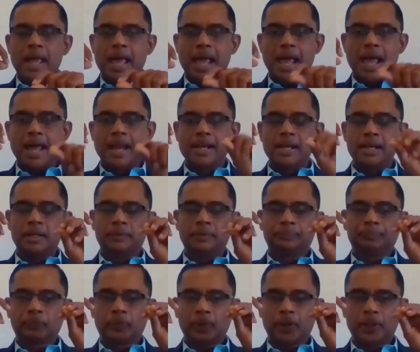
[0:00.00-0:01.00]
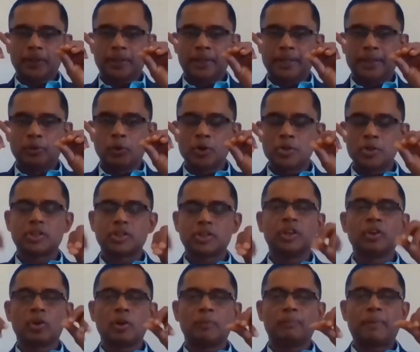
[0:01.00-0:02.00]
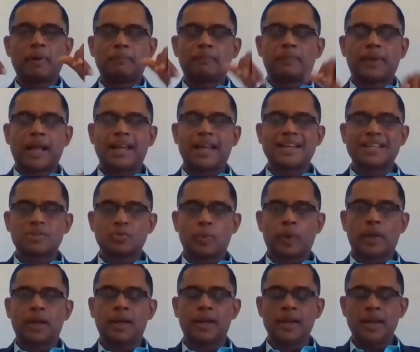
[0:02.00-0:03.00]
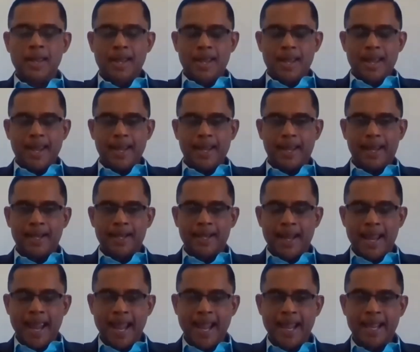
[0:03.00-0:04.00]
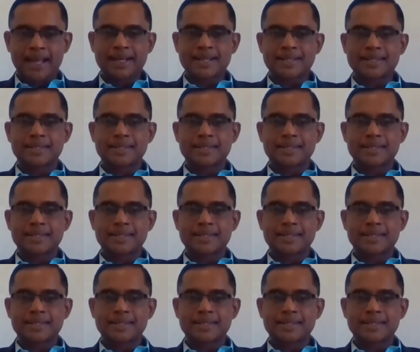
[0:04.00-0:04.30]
and those neuropeptides will enhance